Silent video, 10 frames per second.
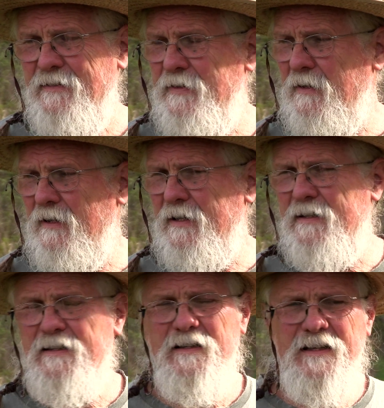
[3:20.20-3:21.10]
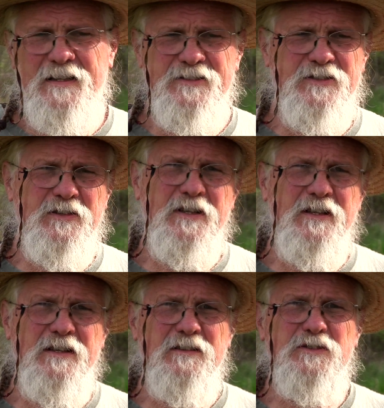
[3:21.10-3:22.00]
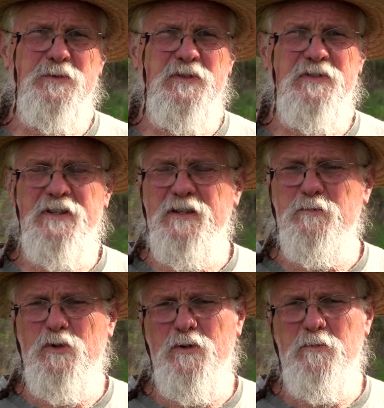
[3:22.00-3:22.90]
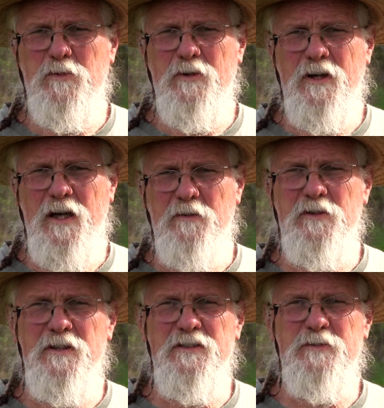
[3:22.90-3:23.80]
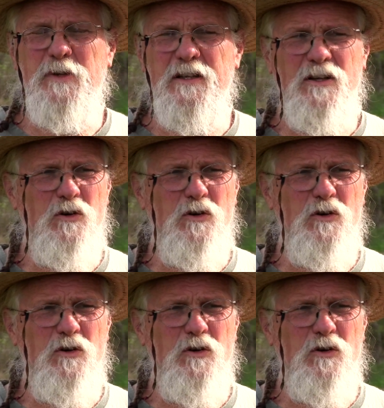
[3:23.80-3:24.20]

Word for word: feel like the last 30 years we've seen more and more governance by the